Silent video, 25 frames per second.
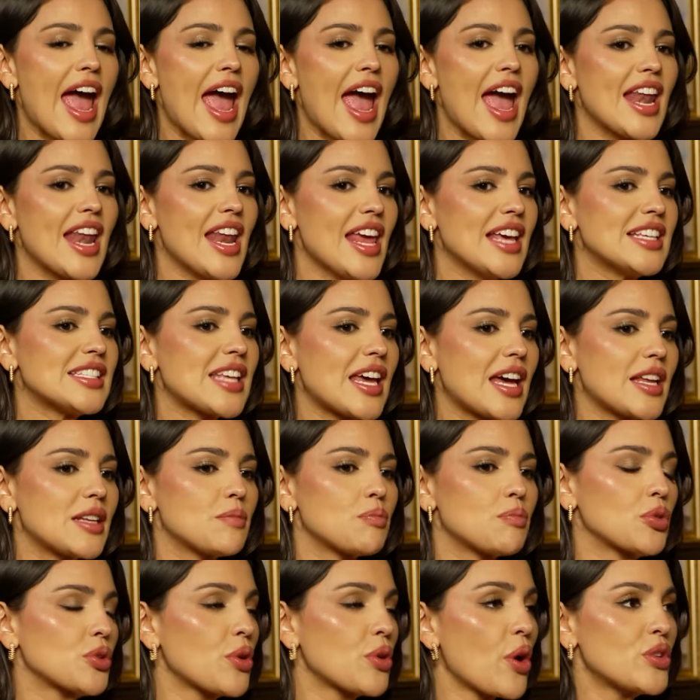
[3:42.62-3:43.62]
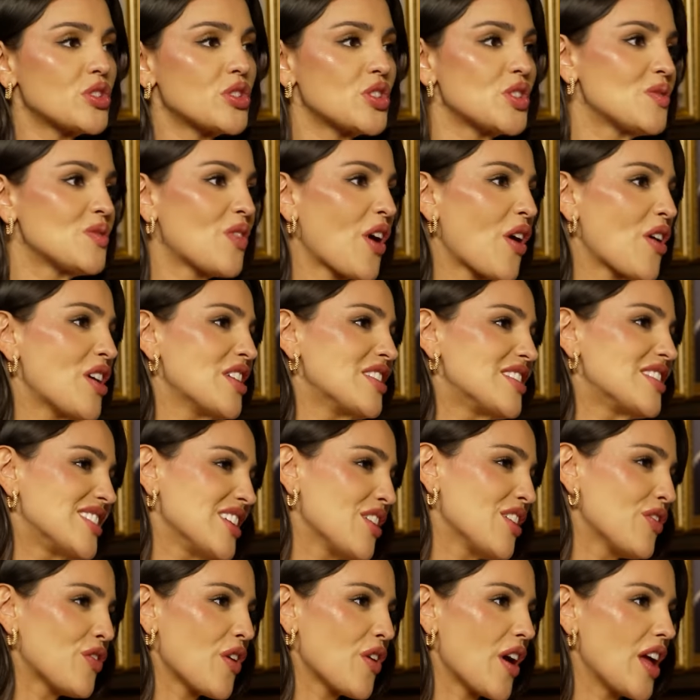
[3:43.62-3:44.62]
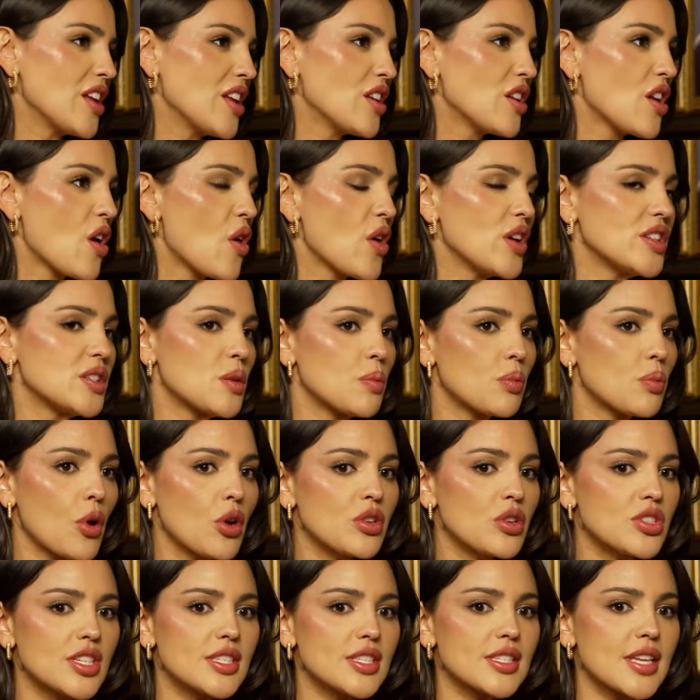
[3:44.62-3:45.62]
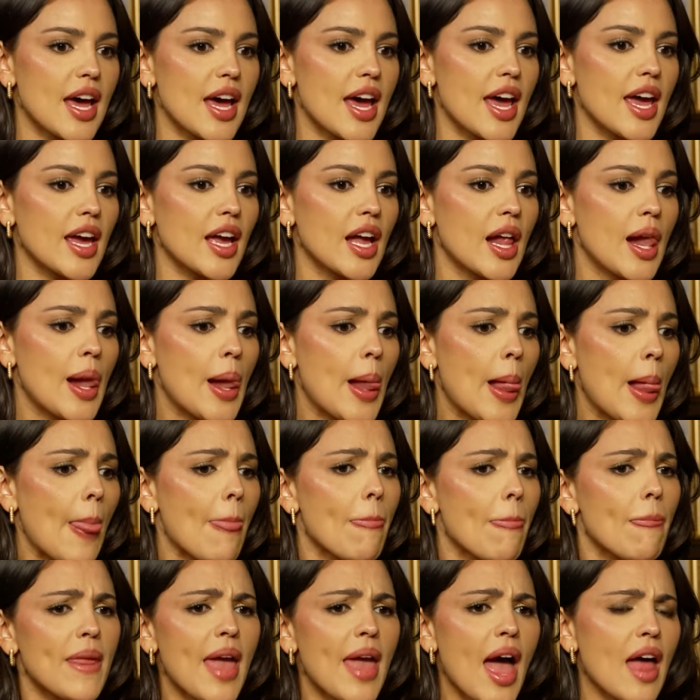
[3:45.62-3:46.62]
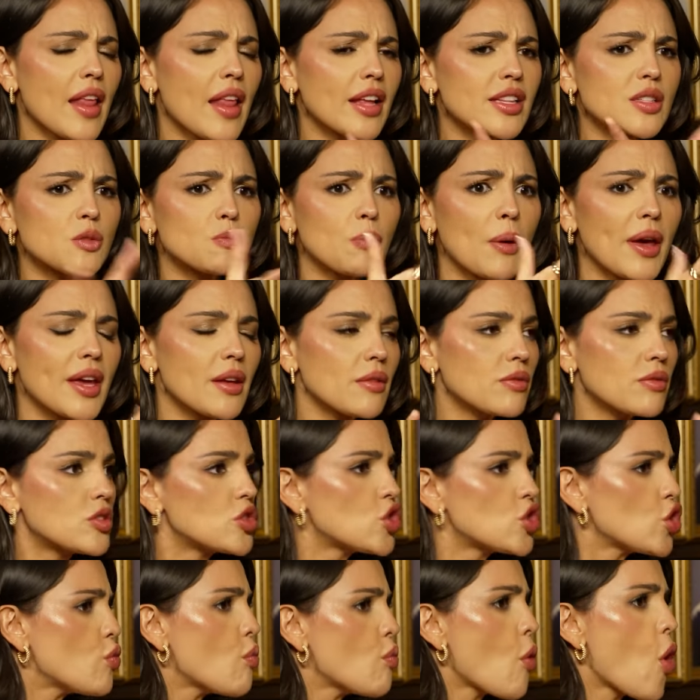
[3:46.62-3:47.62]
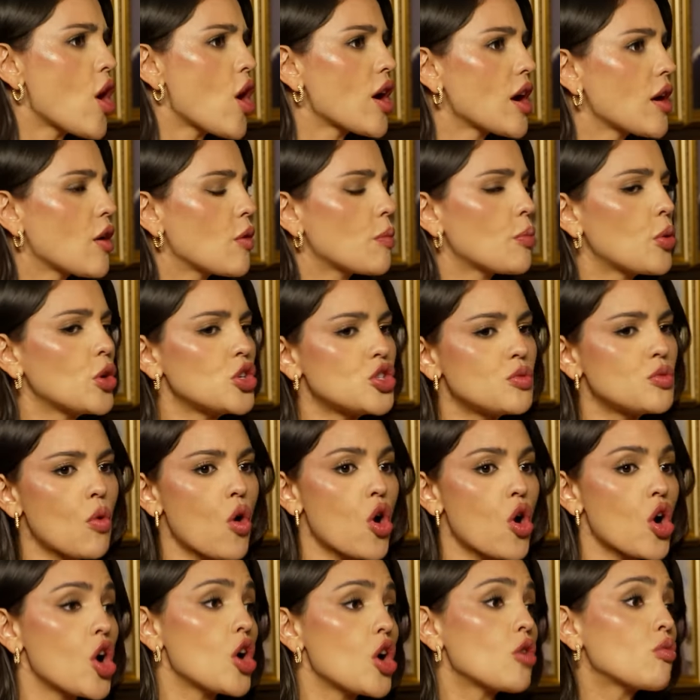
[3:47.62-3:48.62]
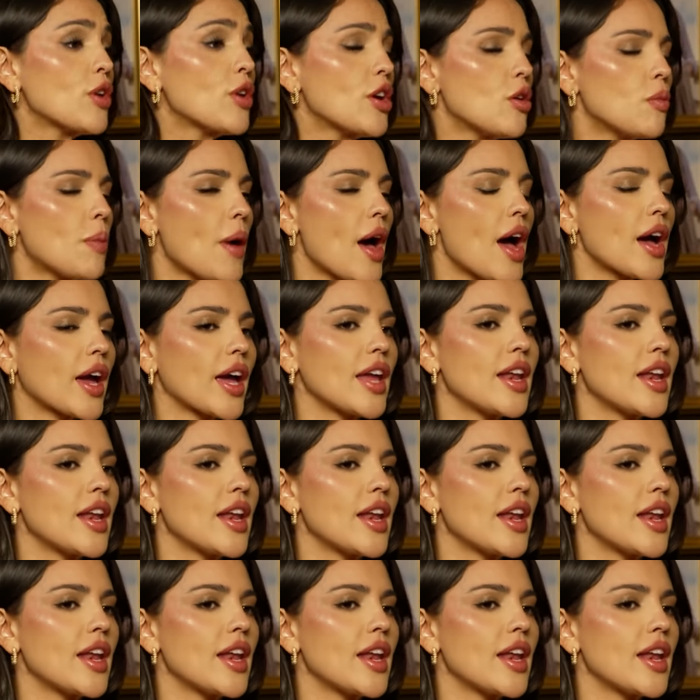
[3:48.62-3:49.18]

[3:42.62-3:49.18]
And his approach is very different, you know? His approach is like, yeah, let's play, do more, or push more, or reel back.